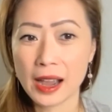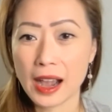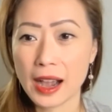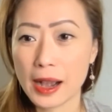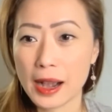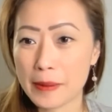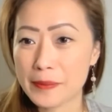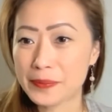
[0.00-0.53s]

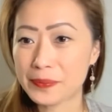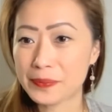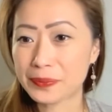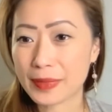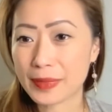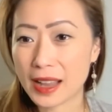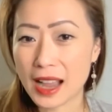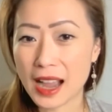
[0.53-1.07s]
Um,
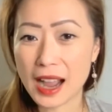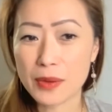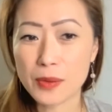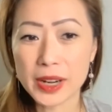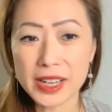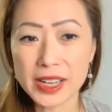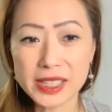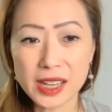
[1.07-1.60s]
I
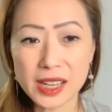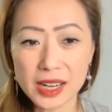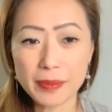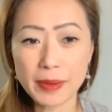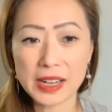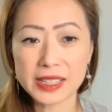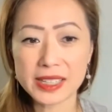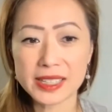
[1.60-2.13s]
want to talk
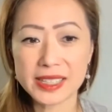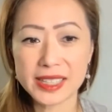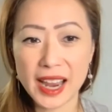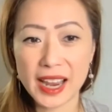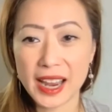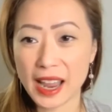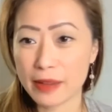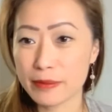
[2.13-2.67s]
about
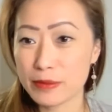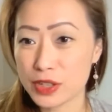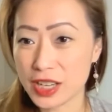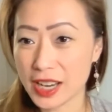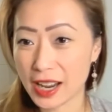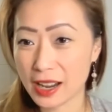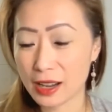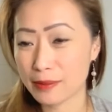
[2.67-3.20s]
today
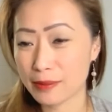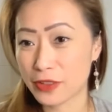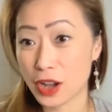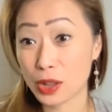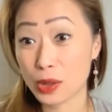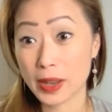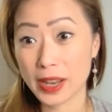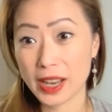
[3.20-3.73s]
MGM
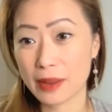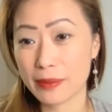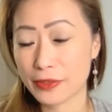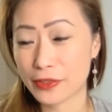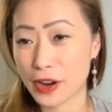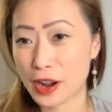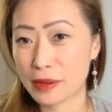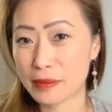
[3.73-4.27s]
following up
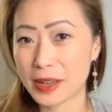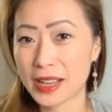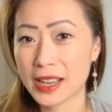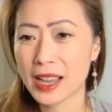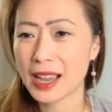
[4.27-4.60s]
from